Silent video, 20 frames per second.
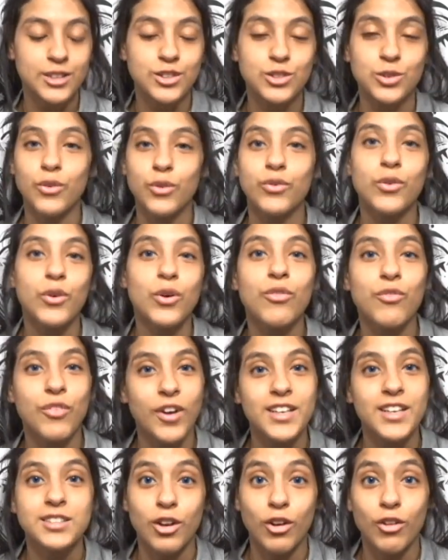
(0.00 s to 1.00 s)
so a full
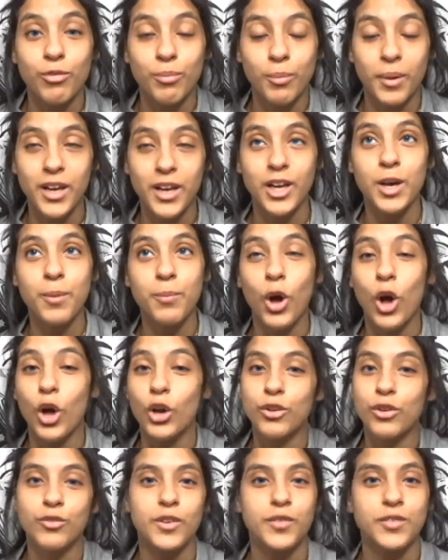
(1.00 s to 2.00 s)
face of makeup
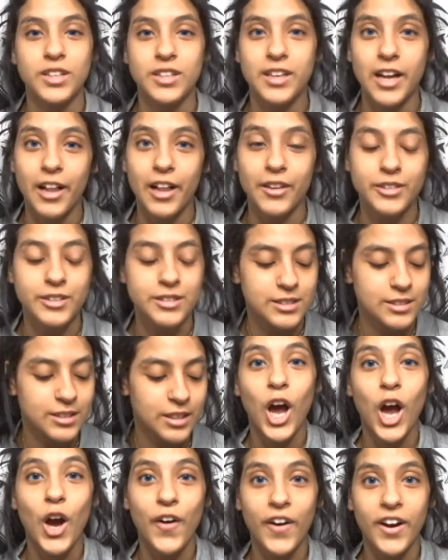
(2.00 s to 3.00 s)
under $50.
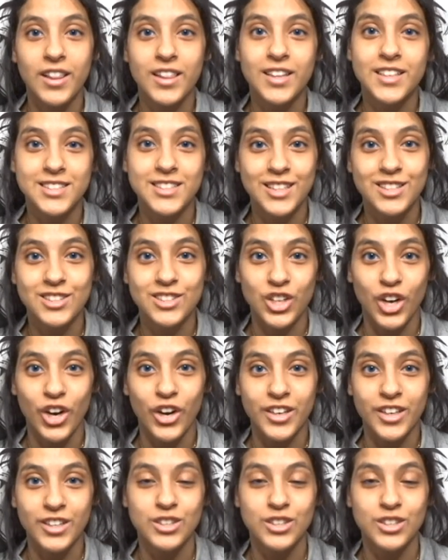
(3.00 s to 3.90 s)
Alright, let's get started.